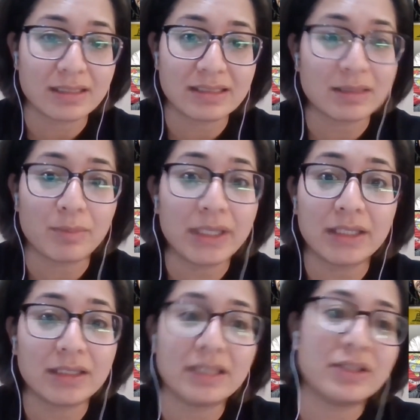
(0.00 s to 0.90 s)

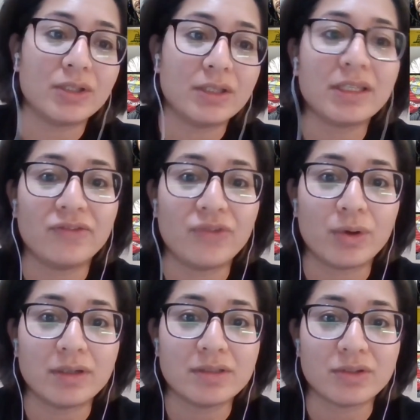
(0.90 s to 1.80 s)
stability they're looking
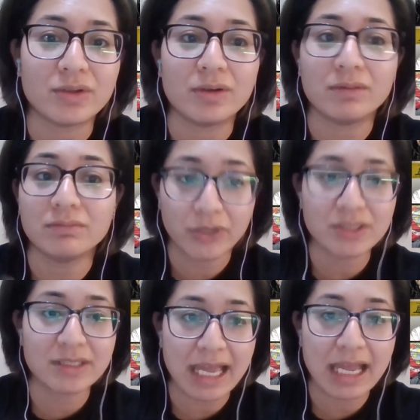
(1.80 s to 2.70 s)
for. So
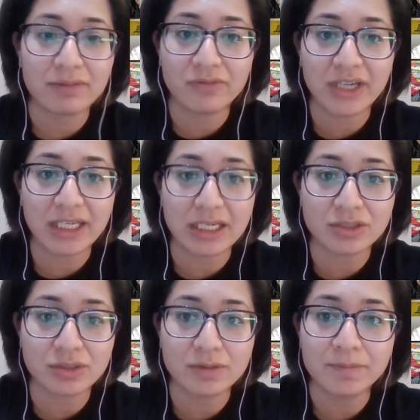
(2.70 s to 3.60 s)
there's that,
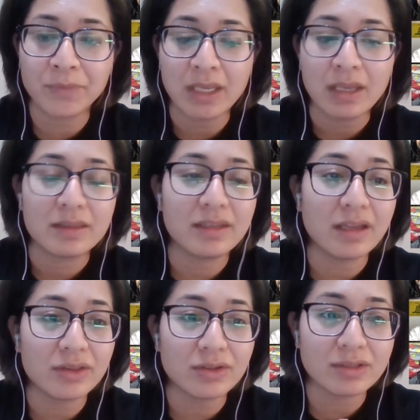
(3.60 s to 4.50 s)
financial.
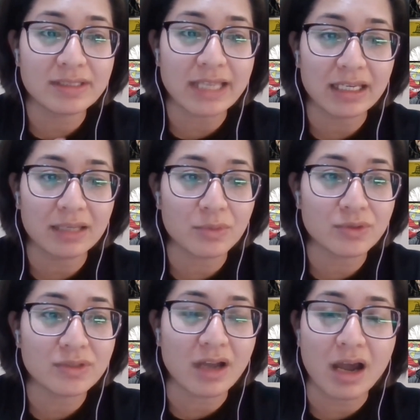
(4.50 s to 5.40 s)
The other second
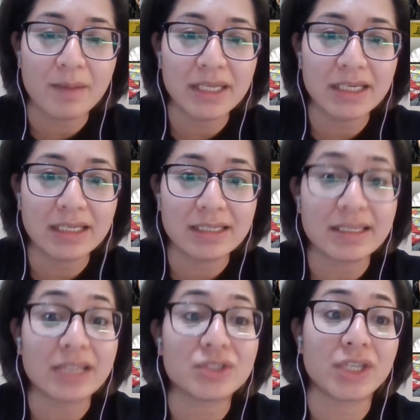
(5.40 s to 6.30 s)
most common
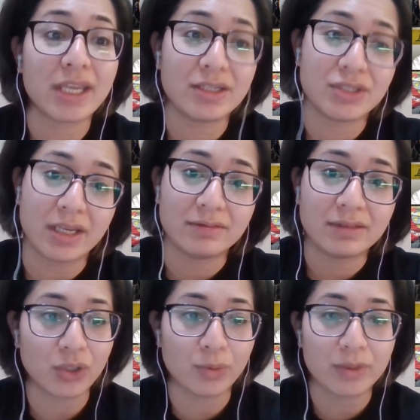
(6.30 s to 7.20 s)
is education.
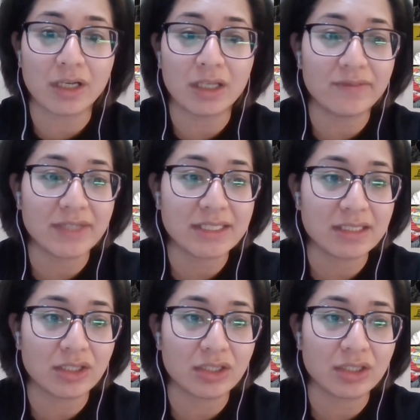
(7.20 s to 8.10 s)
With all of us
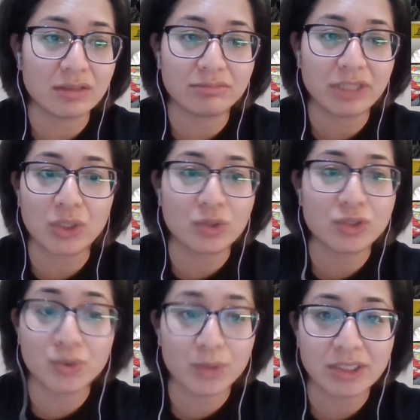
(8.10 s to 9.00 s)
here, we know
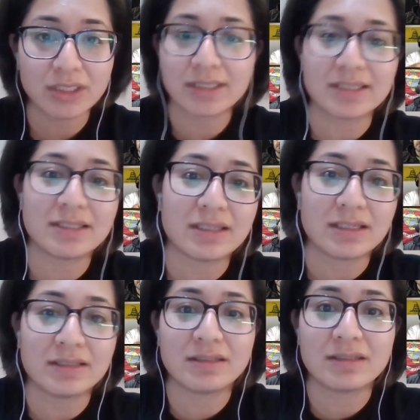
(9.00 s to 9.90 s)
tuition
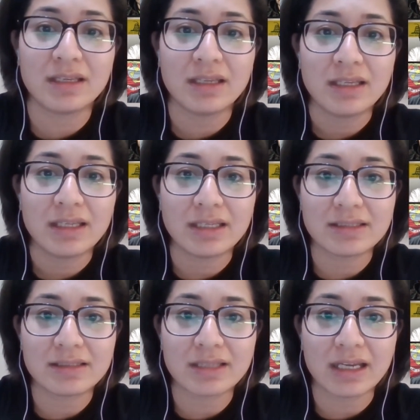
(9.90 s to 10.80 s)
assistance
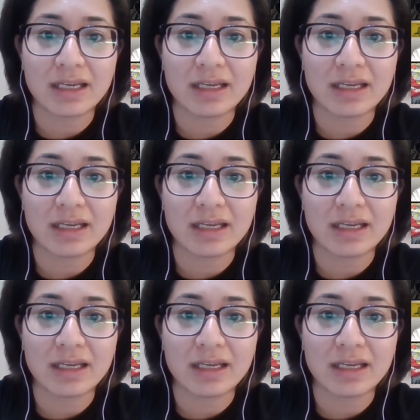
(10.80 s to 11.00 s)
is